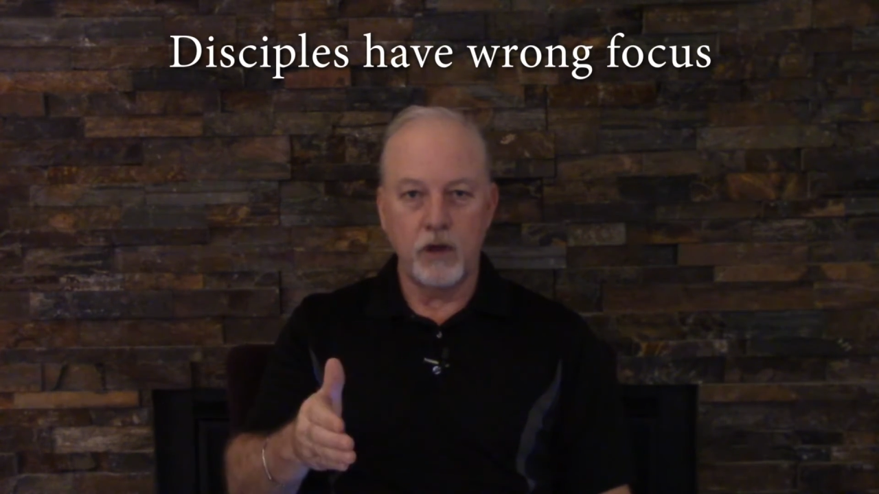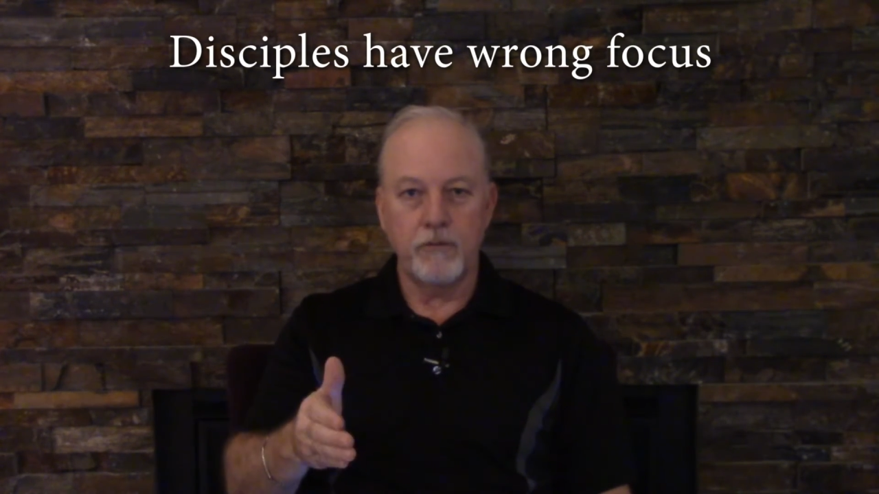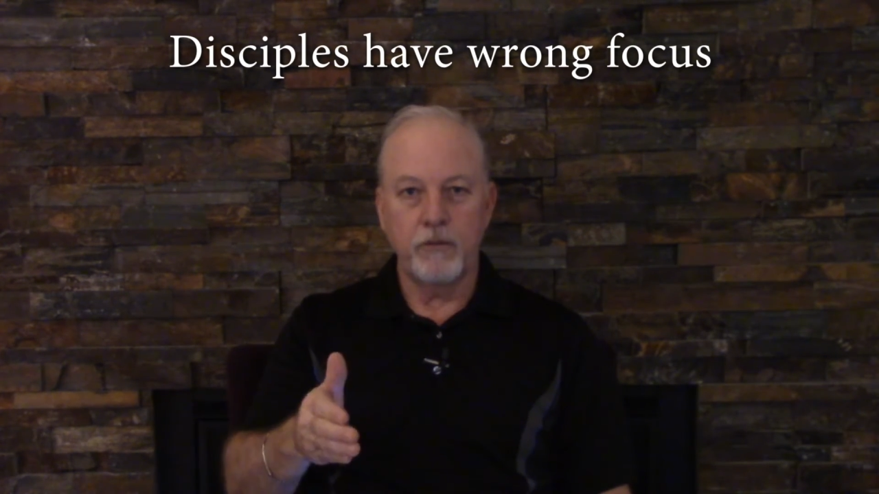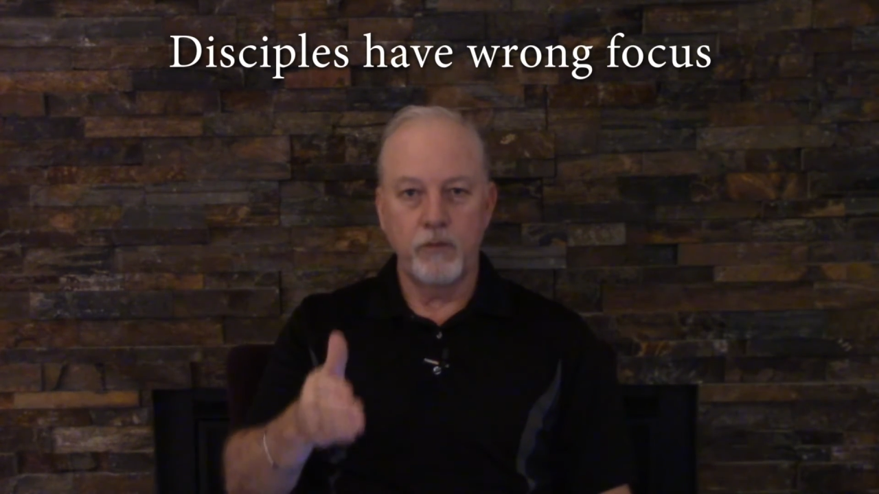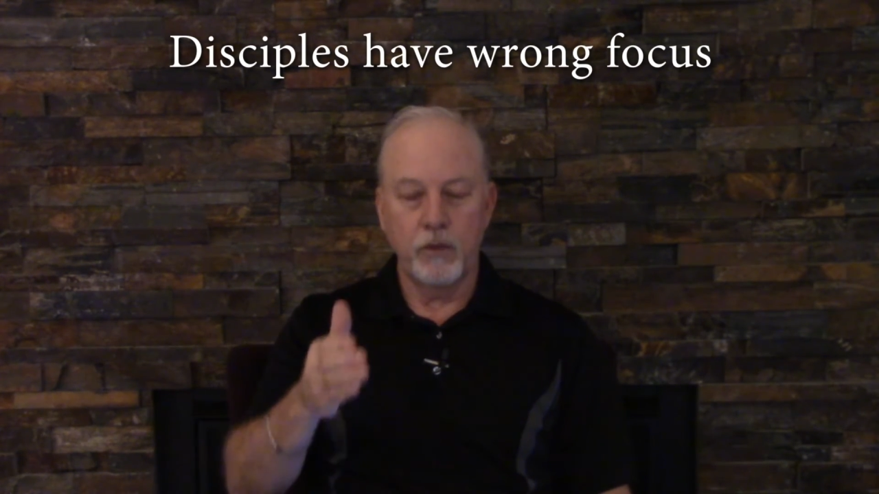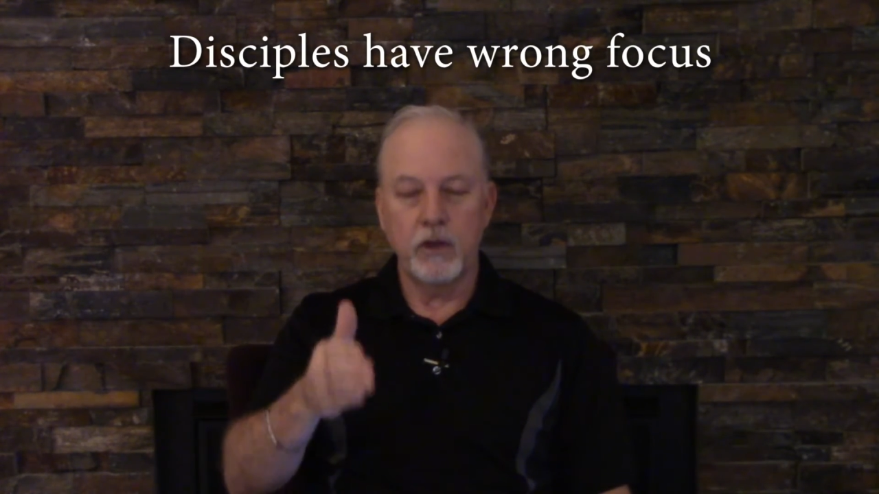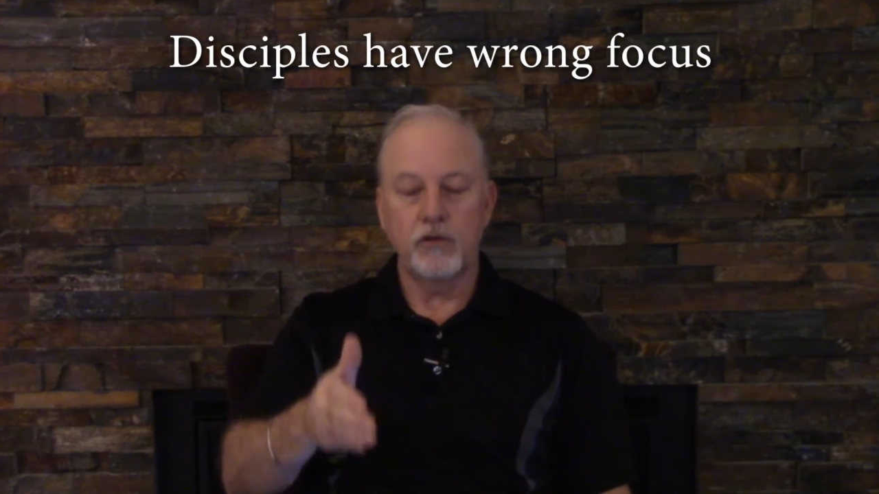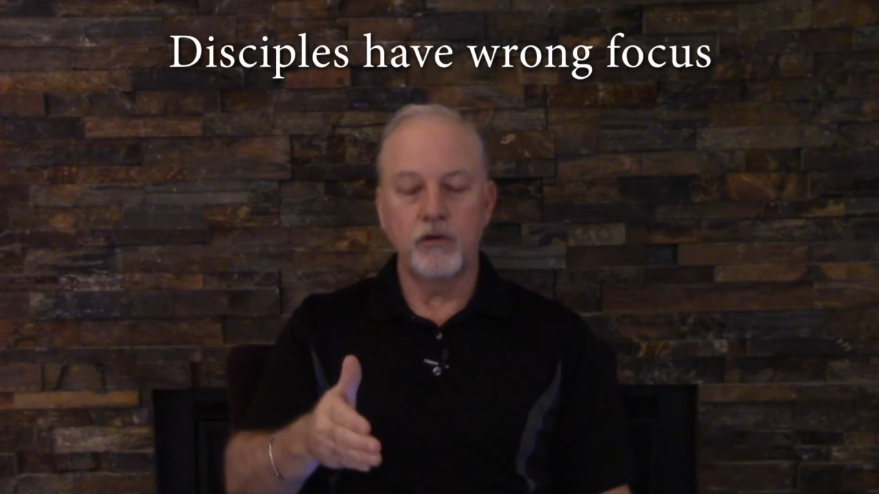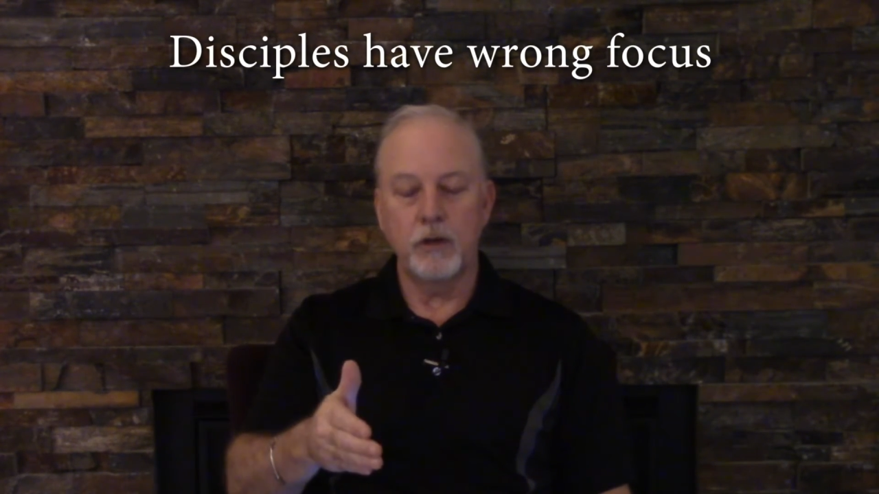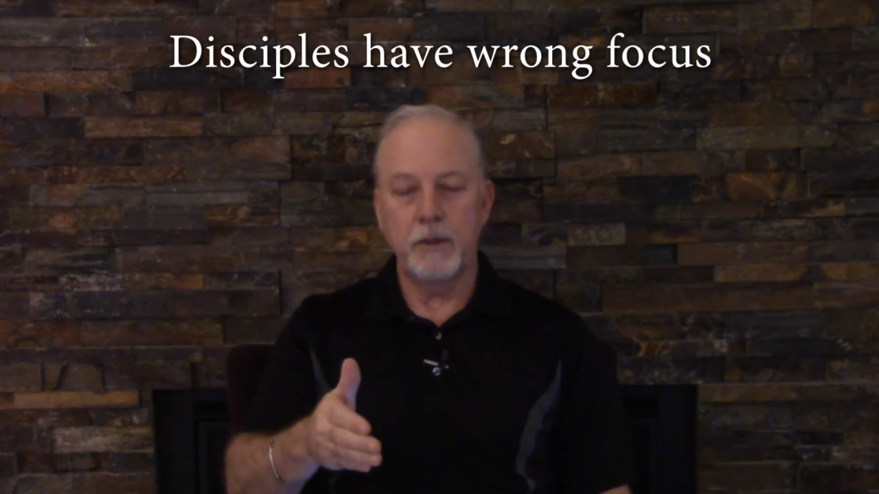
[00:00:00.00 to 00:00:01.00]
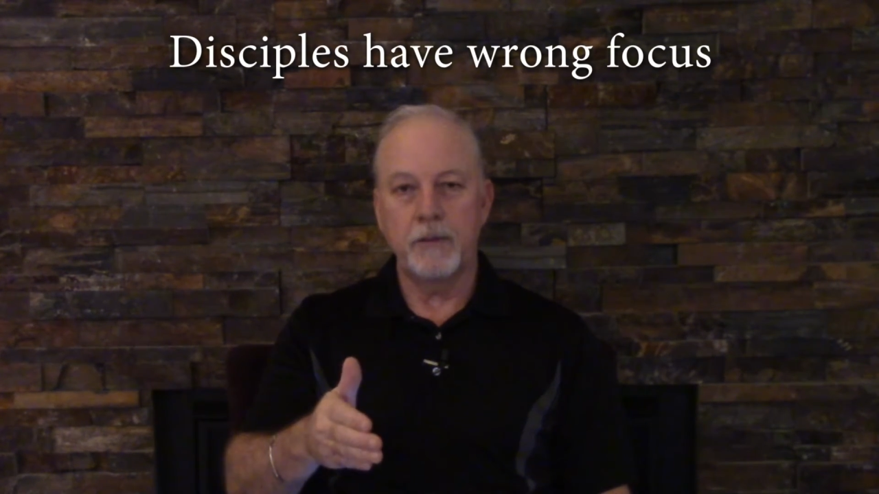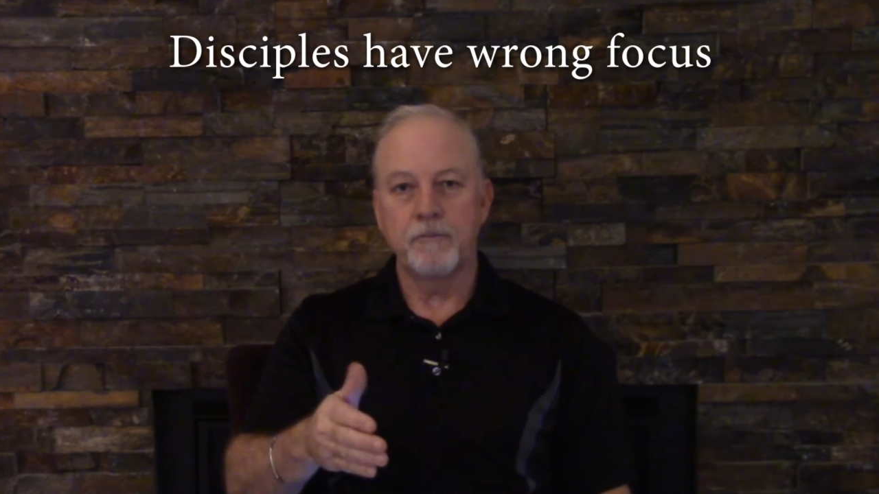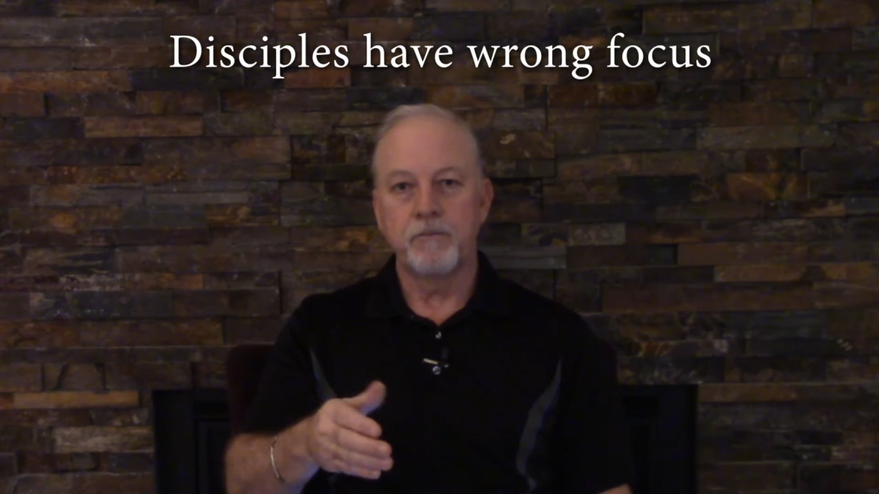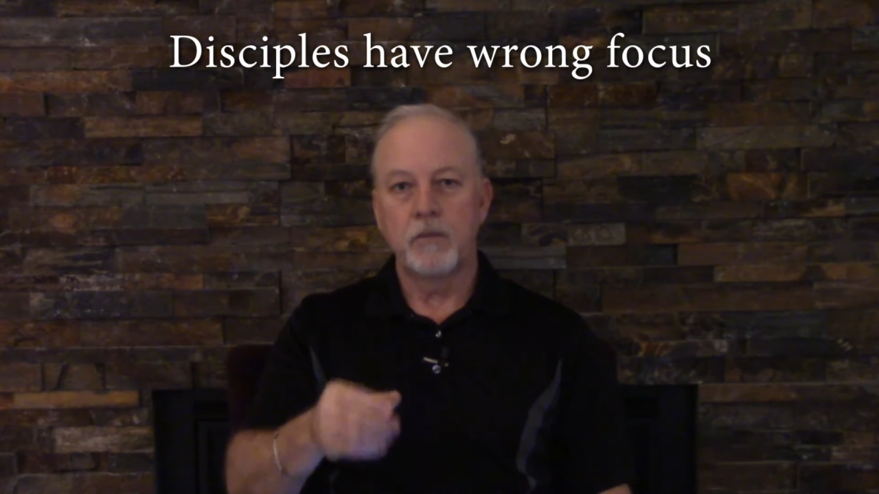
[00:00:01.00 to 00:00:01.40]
off of where that should have been.